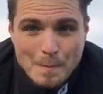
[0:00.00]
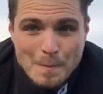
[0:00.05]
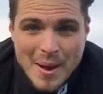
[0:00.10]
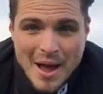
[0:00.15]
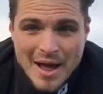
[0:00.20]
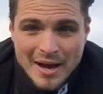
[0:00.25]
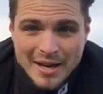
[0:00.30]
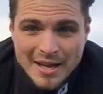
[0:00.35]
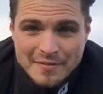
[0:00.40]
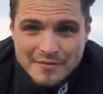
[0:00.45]

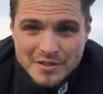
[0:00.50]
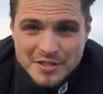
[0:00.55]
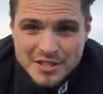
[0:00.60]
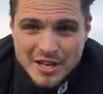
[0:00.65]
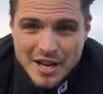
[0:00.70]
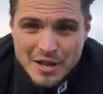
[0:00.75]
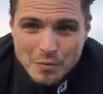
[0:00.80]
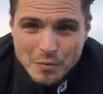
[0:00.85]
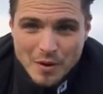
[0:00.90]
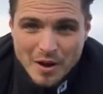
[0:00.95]
Barely even
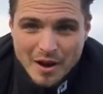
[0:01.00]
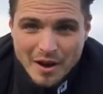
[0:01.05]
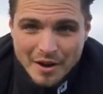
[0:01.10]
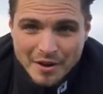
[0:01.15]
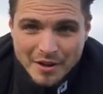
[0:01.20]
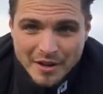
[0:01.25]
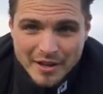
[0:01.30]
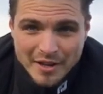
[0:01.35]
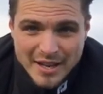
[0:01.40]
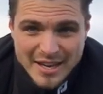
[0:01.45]
say the
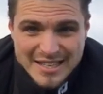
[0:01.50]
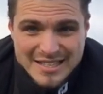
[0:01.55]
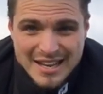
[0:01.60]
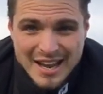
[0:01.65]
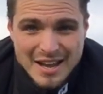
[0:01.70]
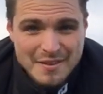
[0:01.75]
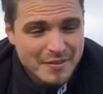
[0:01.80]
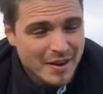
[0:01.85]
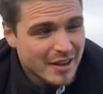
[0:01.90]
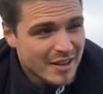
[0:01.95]
word. Is
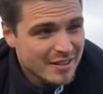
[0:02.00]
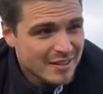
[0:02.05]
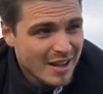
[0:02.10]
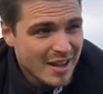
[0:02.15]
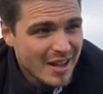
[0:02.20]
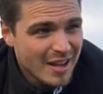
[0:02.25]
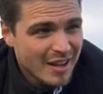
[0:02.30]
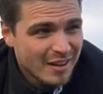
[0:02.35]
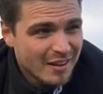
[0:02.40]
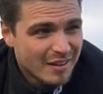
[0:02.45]
that even how you
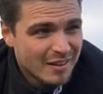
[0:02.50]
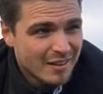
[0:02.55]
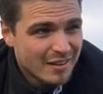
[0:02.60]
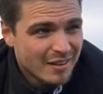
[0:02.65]
say it?